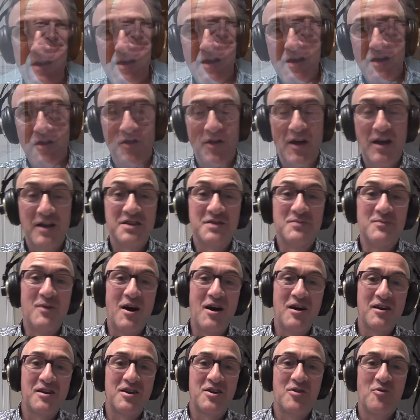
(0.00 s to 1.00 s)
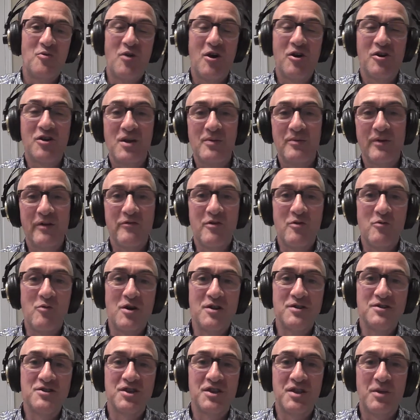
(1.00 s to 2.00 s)
Thanks, Mark. Welcome, everyone,
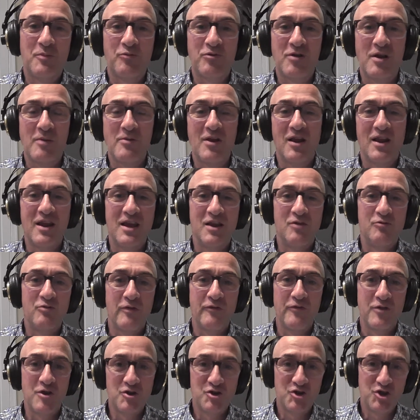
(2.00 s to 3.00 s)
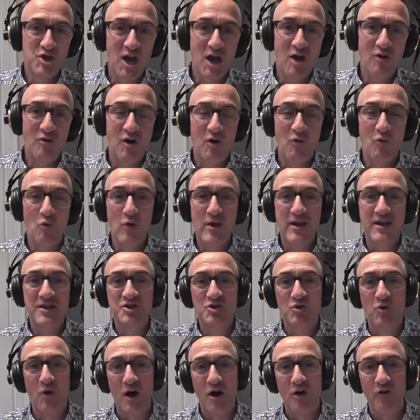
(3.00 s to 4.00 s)
to the Premier League review show on week
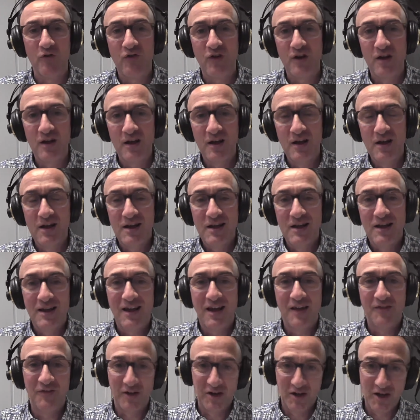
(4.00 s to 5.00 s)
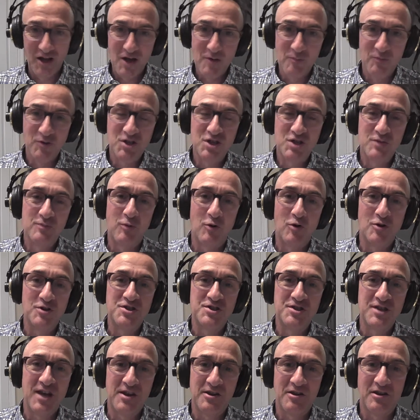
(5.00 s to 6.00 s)
12 at the Global Sports
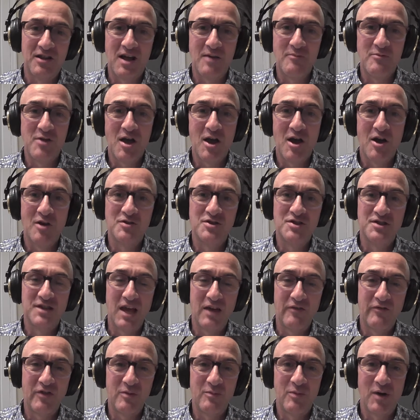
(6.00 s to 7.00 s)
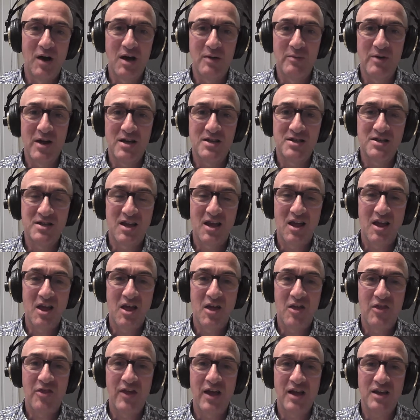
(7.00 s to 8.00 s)
Channel. I'm your host, David Barbash.
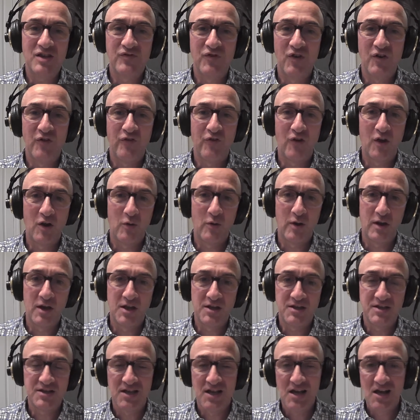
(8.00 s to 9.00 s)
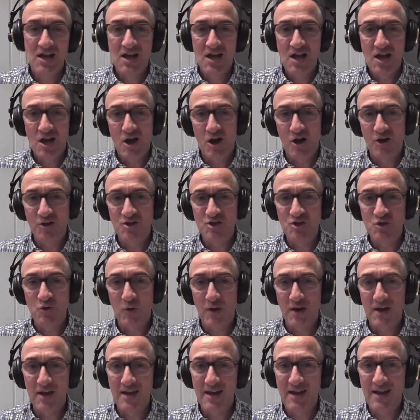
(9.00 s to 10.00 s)
Thanks for following us on
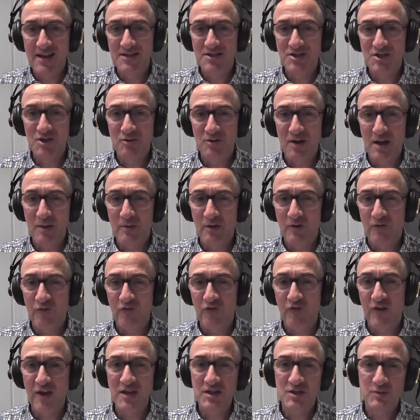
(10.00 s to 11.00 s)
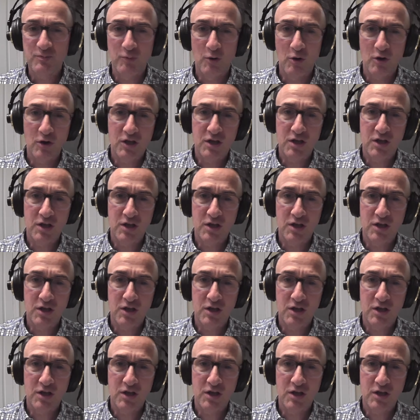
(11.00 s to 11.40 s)
Twitter, Instagram, and Facebook.